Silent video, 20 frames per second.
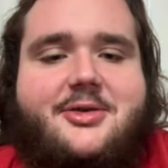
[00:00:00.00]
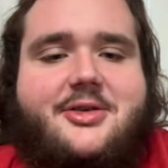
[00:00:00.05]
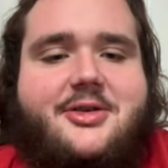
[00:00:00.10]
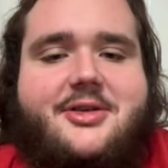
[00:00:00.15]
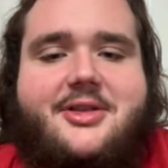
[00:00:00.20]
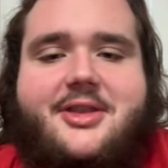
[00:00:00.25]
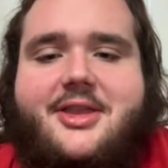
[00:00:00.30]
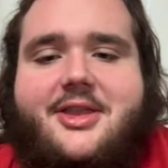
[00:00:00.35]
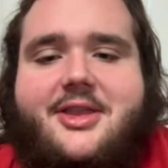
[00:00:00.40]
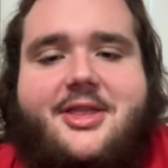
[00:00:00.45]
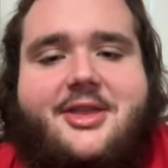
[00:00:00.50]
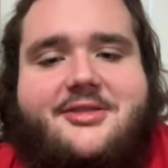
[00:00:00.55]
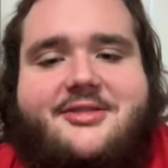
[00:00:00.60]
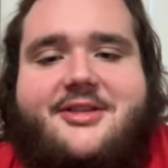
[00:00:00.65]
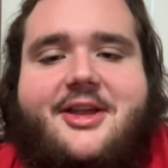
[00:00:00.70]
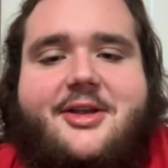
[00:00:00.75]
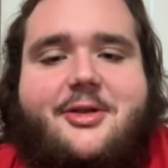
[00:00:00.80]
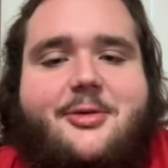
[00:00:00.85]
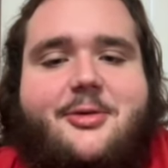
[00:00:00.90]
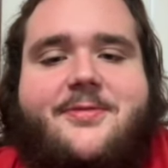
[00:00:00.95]
The
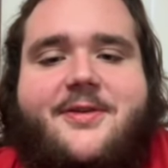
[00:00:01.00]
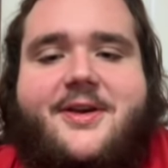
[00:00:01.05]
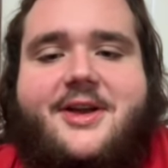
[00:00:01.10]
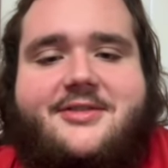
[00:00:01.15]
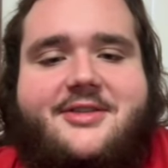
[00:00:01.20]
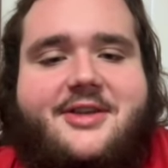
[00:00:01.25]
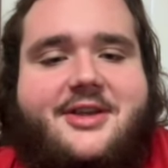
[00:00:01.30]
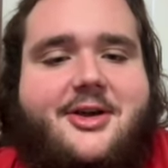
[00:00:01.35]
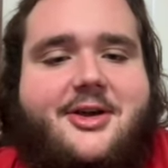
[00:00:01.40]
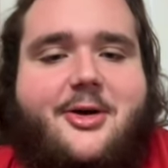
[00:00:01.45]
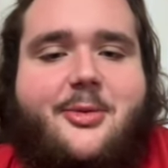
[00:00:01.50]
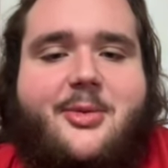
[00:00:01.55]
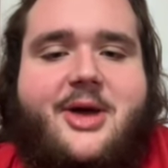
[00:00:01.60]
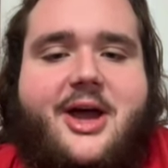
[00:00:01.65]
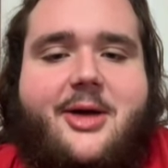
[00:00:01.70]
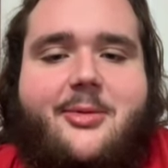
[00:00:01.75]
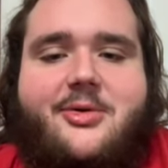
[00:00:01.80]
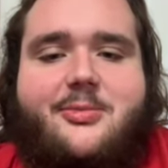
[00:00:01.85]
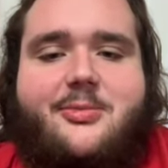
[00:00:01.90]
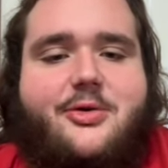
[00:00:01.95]
Steeler fans can come at me,
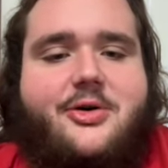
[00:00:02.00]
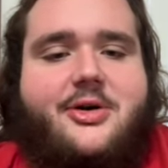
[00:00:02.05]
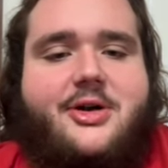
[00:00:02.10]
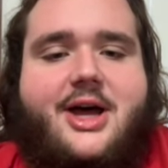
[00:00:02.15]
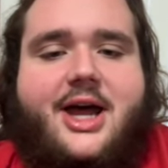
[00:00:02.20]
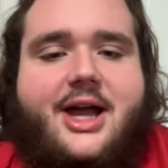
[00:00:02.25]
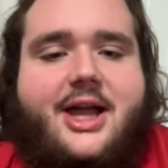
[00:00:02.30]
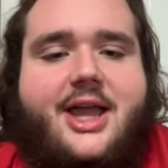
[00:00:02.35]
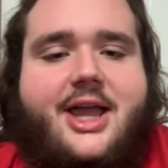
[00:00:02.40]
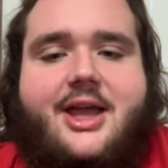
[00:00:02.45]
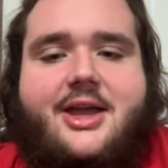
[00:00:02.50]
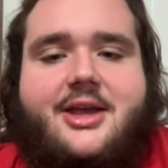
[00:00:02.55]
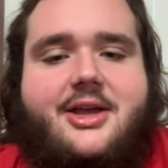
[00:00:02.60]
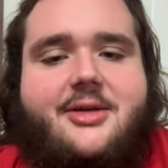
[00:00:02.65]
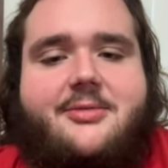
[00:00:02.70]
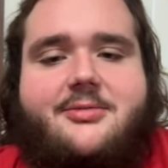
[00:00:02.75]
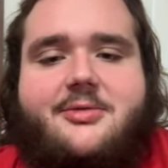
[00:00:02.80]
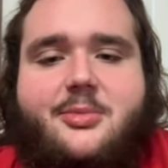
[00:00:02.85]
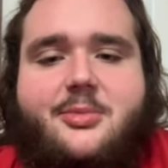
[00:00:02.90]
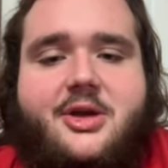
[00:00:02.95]
but I can't give
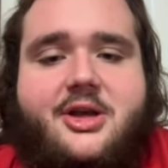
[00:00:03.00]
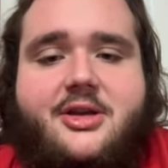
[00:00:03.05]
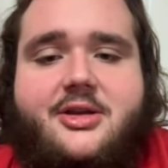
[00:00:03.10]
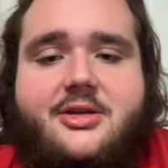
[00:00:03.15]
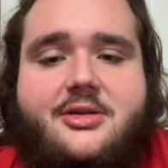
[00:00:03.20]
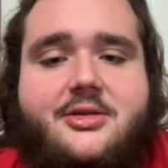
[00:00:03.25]
them 8.